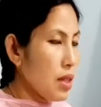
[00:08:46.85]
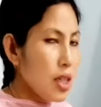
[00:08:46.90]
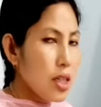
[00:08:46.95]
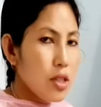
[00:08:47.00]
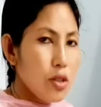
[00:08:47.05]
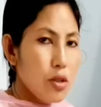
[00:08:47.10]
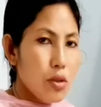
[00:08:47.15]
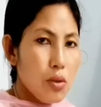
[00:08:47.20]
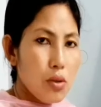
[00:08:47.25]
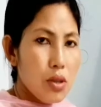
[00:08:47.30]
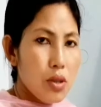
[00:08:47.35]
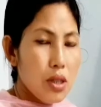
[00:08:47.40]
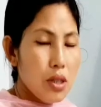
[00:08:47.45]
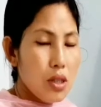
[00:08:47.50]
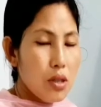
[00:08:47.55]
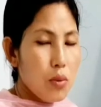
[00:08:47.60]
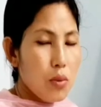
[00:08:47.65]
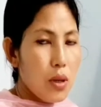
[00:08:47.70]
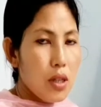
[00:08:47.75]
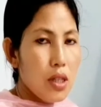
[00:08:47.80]
right? So
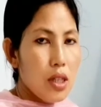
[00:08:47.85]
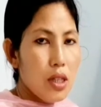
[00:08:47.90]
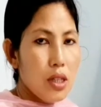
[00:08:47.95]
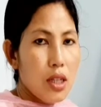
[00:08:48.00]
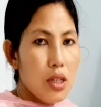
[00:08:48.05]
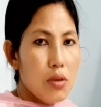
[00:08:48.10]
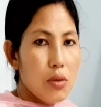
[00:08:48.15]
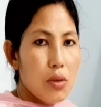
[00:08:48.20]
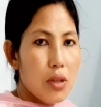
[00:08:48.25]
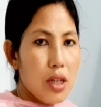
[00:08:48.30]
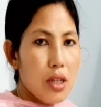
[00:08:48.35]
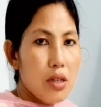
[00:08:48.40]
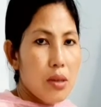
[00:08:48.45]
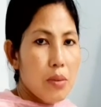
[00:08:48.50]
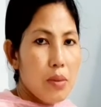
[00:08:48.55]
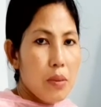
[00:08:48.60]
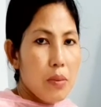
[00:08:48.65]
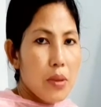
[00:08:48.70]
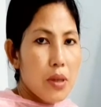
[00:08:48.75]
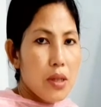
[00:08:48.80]
this is one thing that you
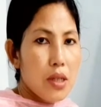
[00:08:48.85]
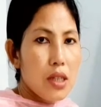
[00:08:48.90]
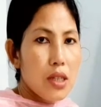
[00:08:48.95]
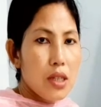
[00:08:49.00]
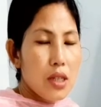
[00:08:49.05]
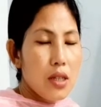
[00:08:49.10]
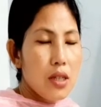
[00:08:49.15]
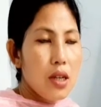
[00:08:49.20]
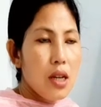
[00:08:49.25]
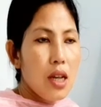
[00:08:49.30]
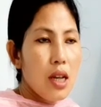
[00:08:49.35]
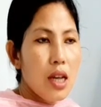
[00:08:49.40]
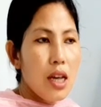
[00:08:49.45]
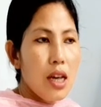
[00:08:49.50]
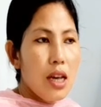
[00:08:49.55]
can remember here.